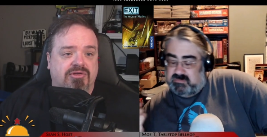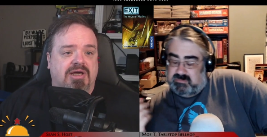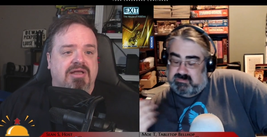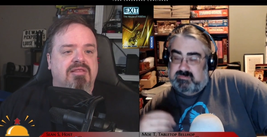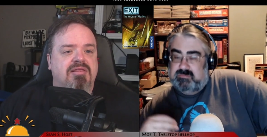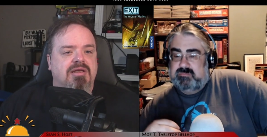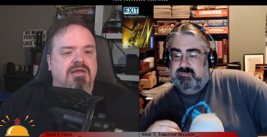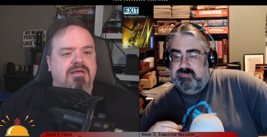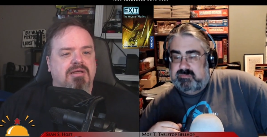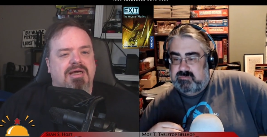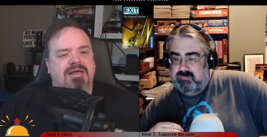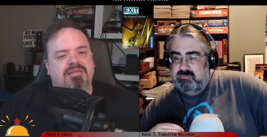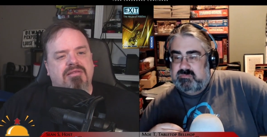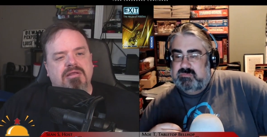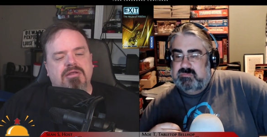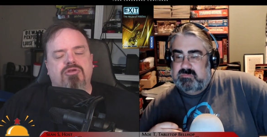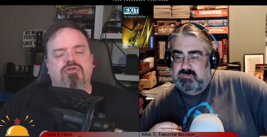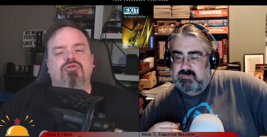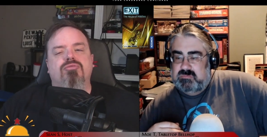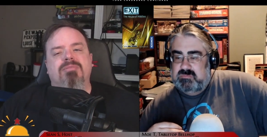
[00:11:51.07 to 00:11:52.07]
Speaker 1: I think I
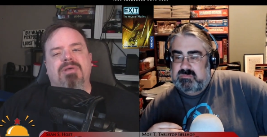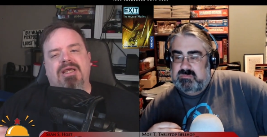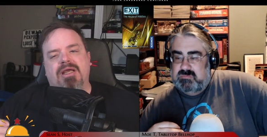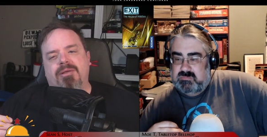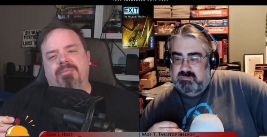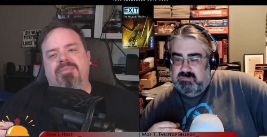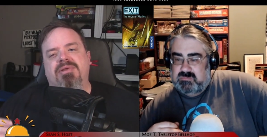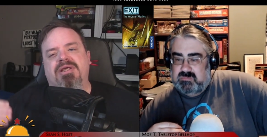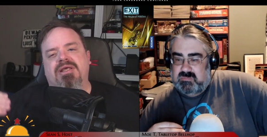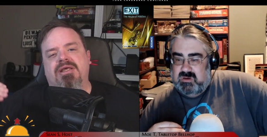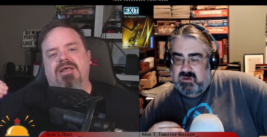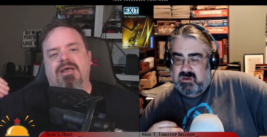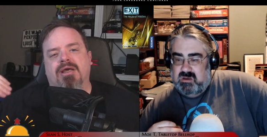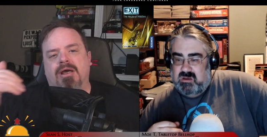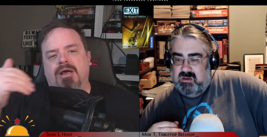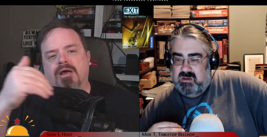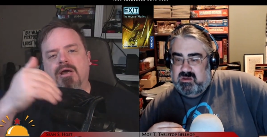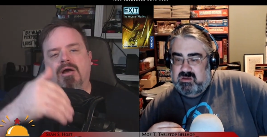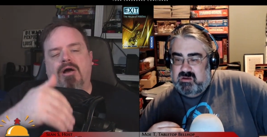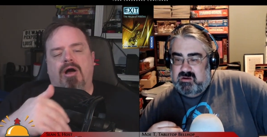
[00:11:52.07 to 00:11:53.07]
think you may be
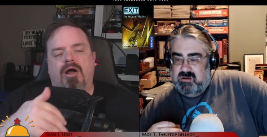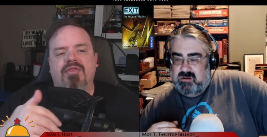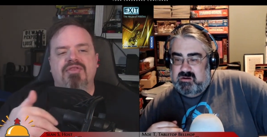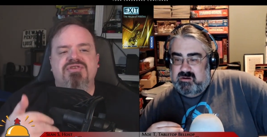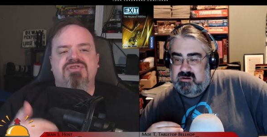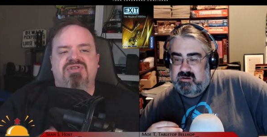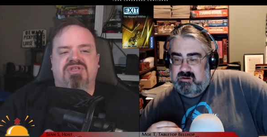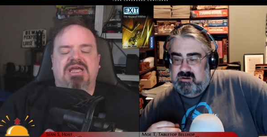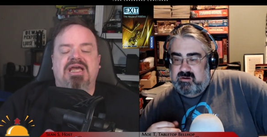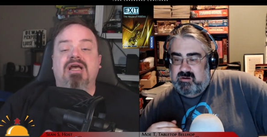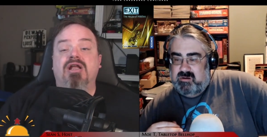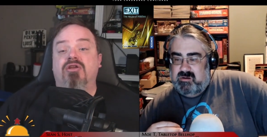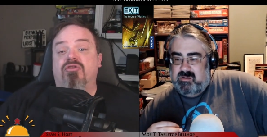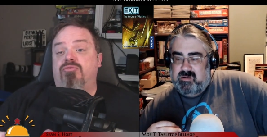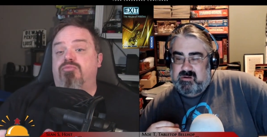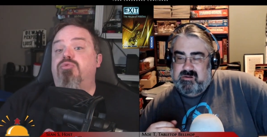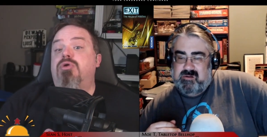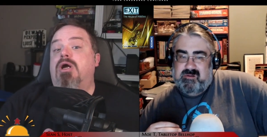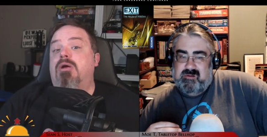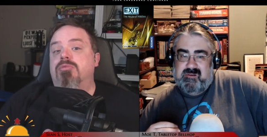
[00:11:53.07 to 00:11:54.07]
on the scale
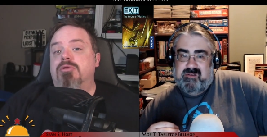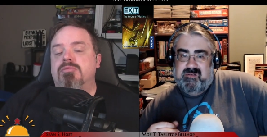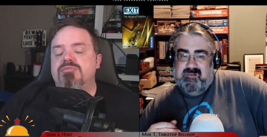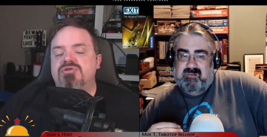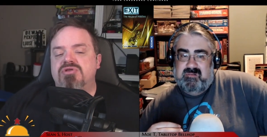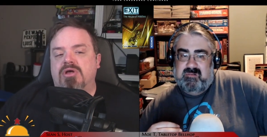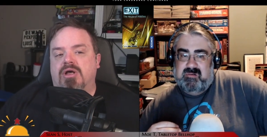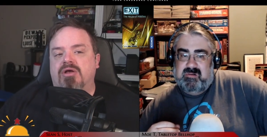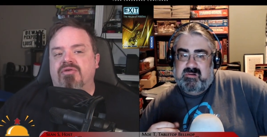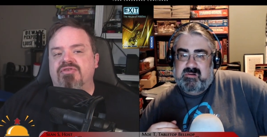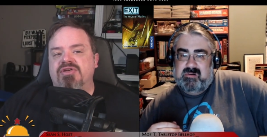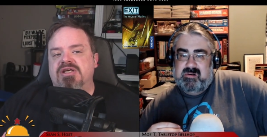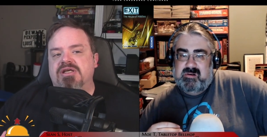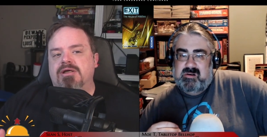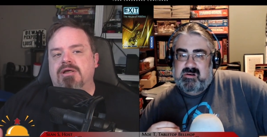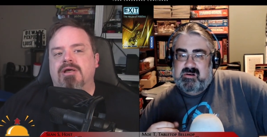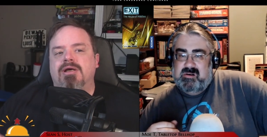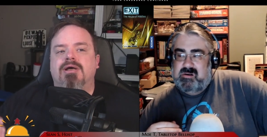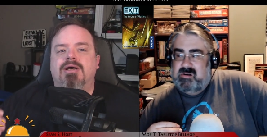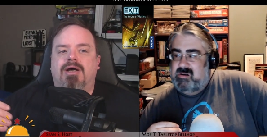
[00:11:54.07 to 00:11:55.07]
of problem
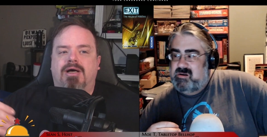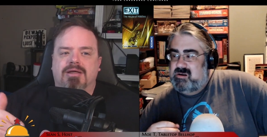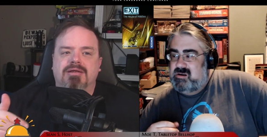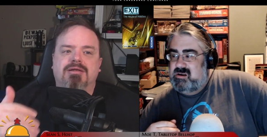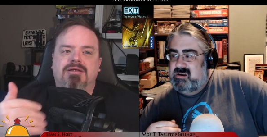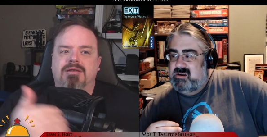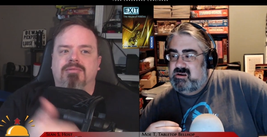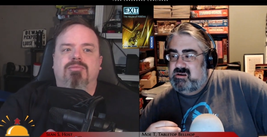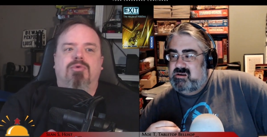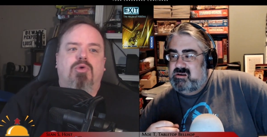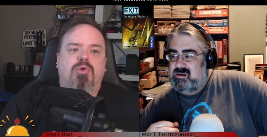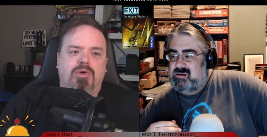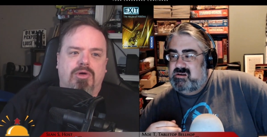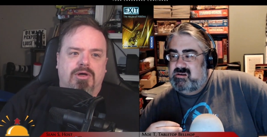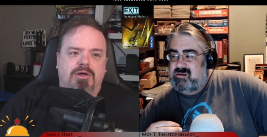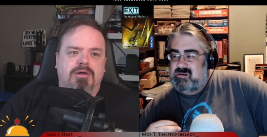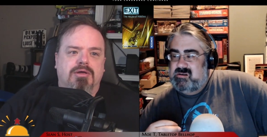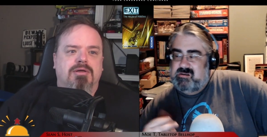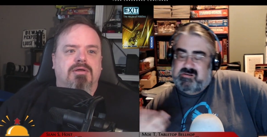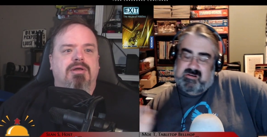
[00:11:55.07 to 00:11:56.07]
solving a little
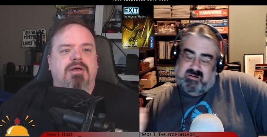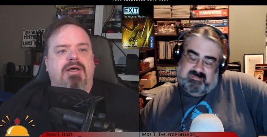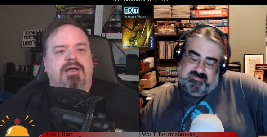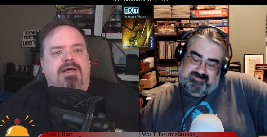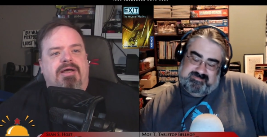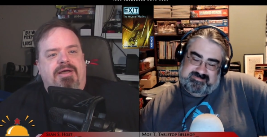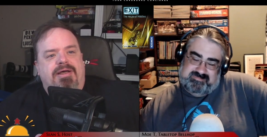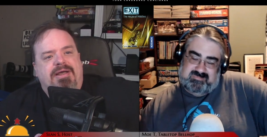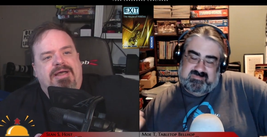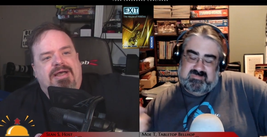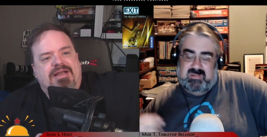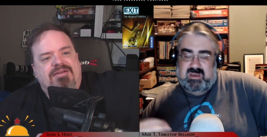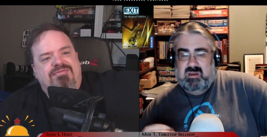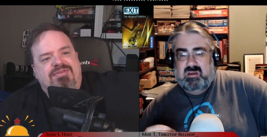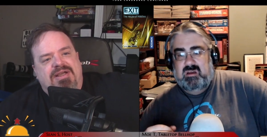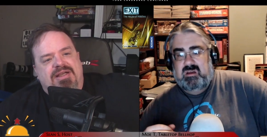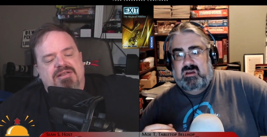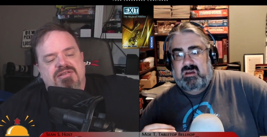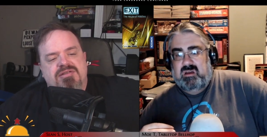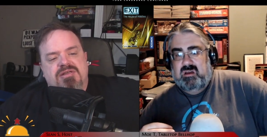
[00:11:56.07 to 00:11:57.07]
more uh,
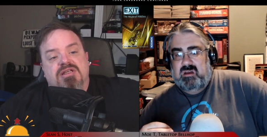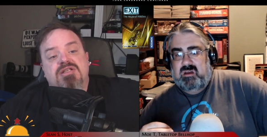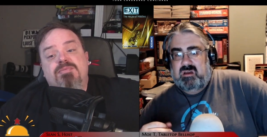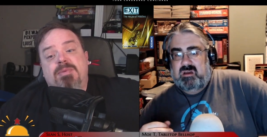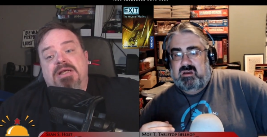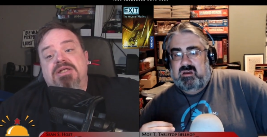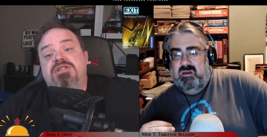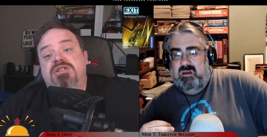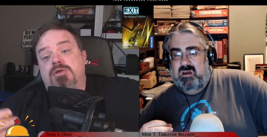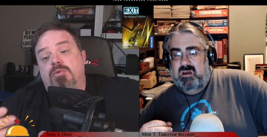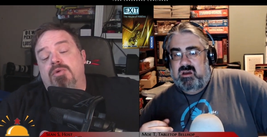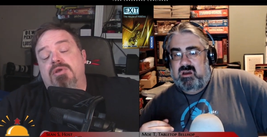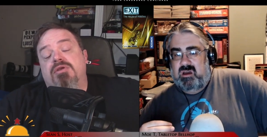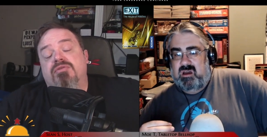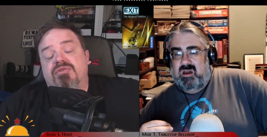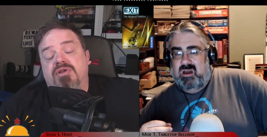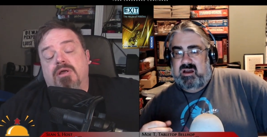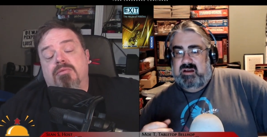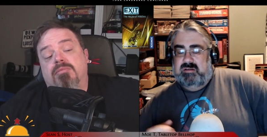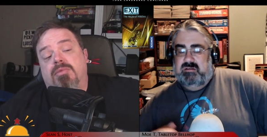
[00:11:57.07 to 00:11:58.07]
advanced, especially when
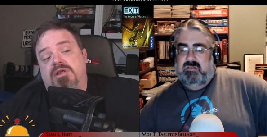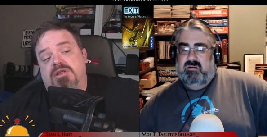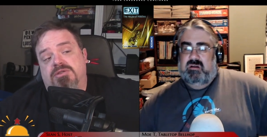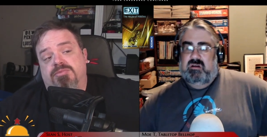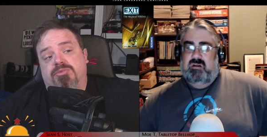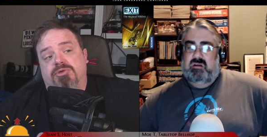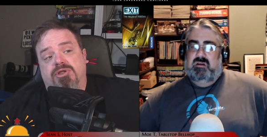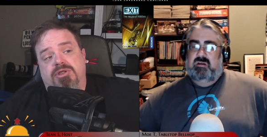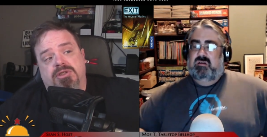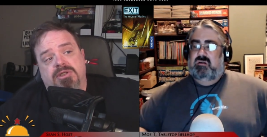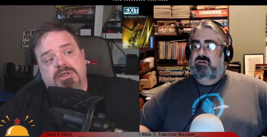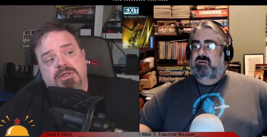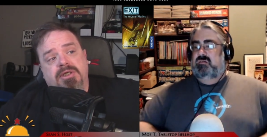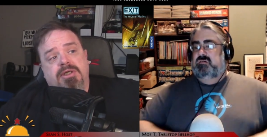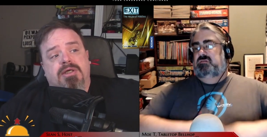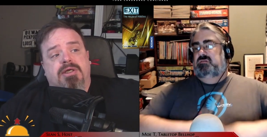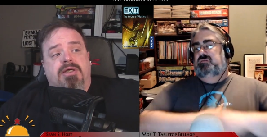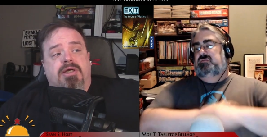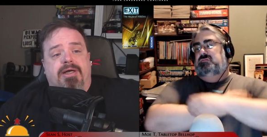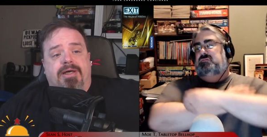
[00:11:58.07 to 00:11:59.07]
you've done multiple
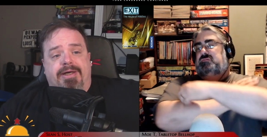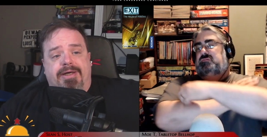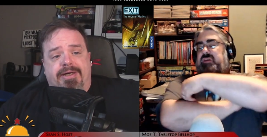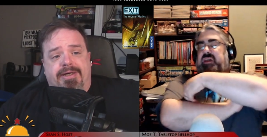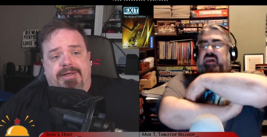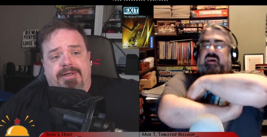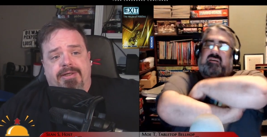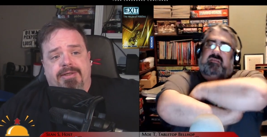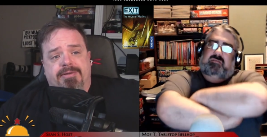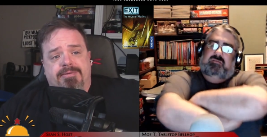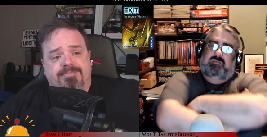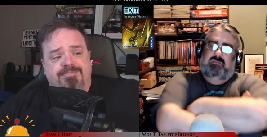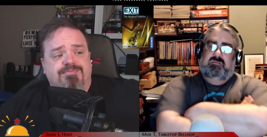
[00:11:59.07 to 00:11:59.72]
uh, yeah.